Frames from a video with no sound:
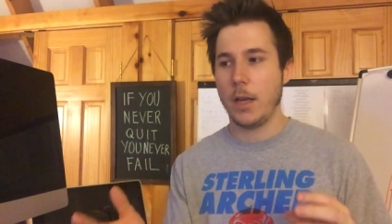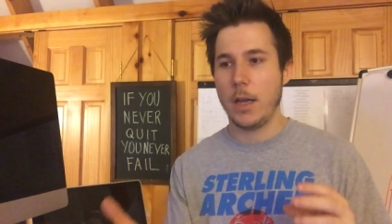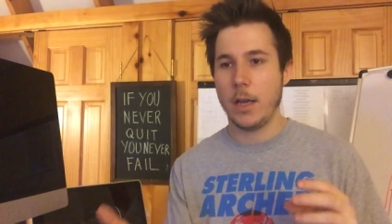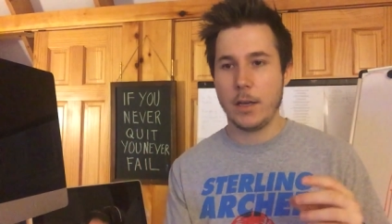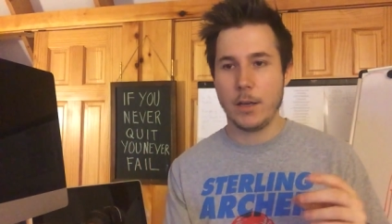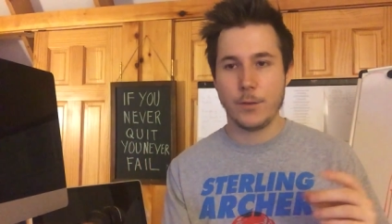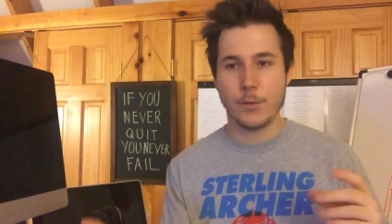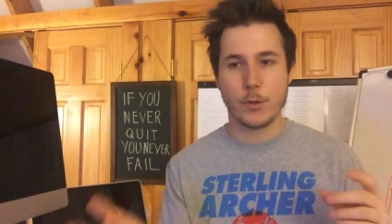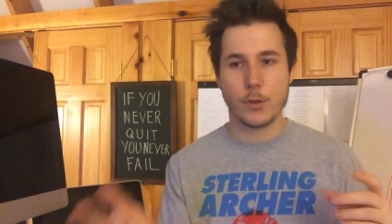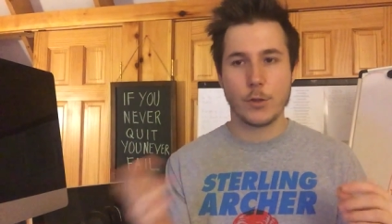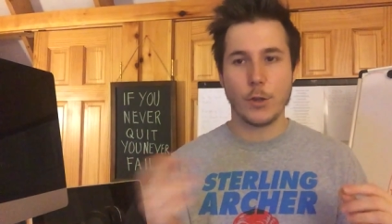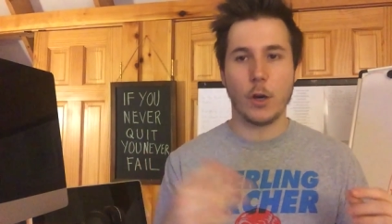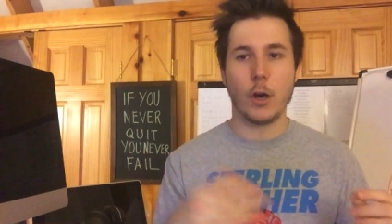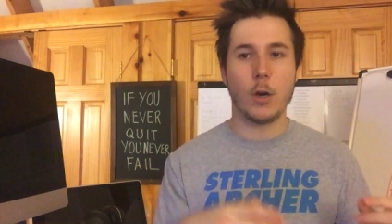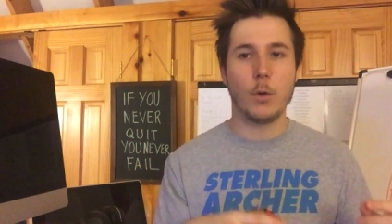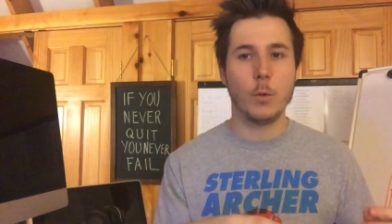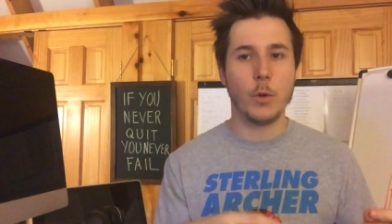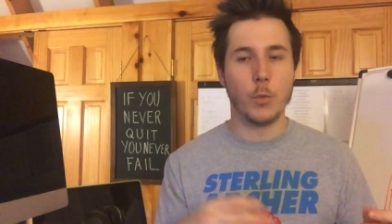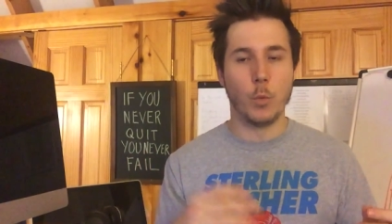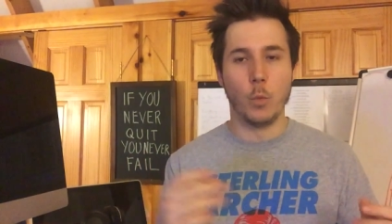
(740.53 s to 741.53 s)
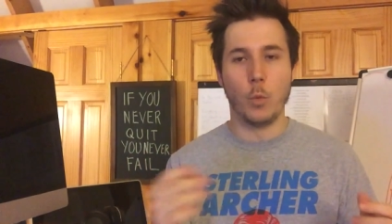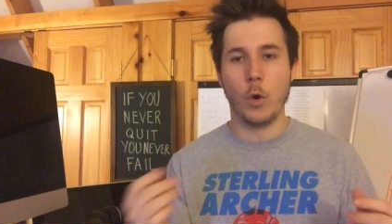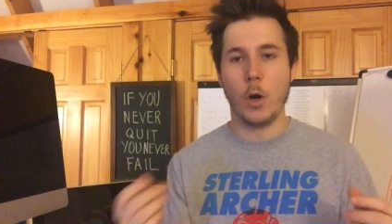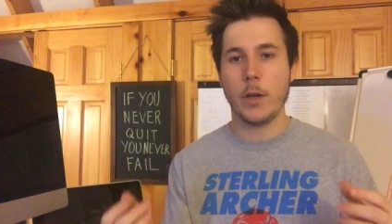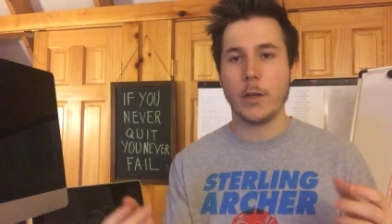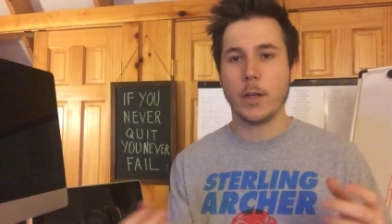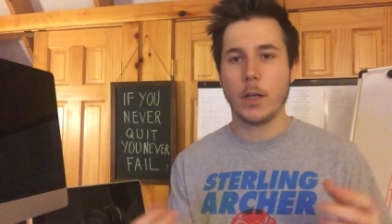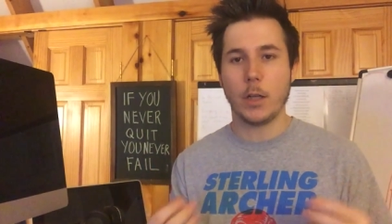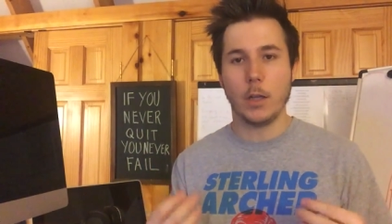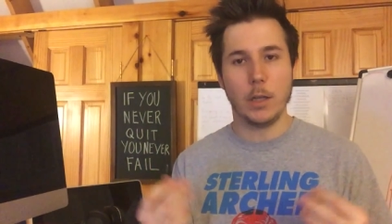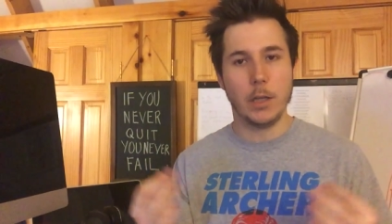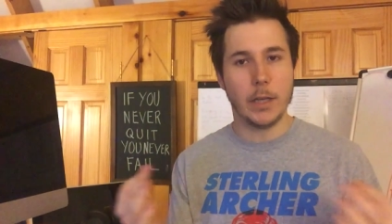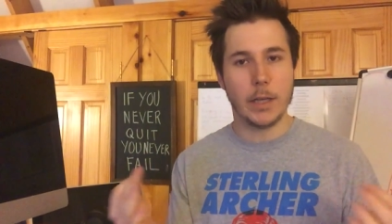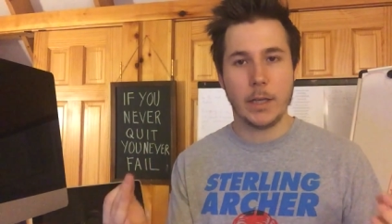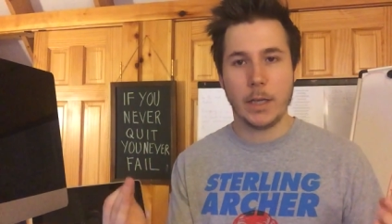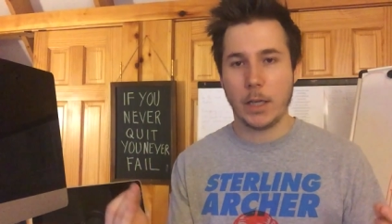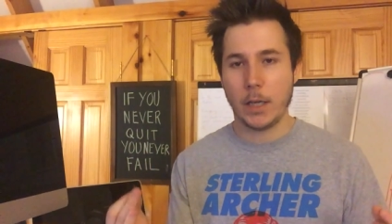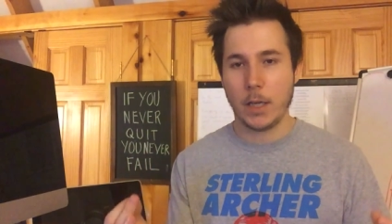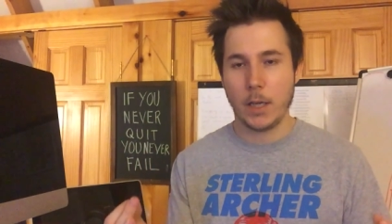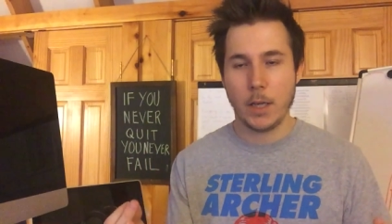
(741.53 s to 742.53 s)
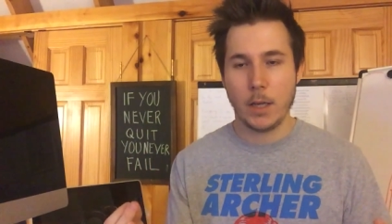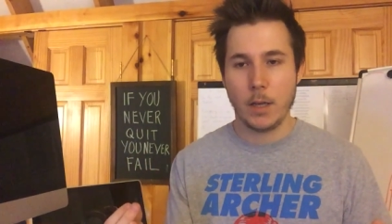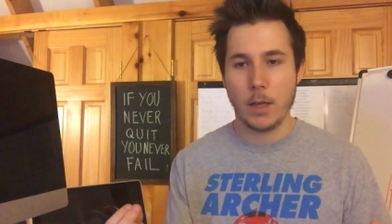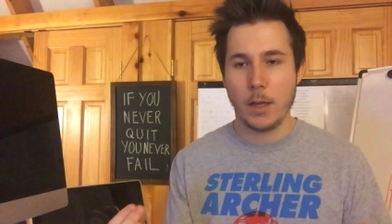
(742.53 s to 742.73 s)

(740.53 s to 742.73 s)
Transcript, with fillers: and install with one click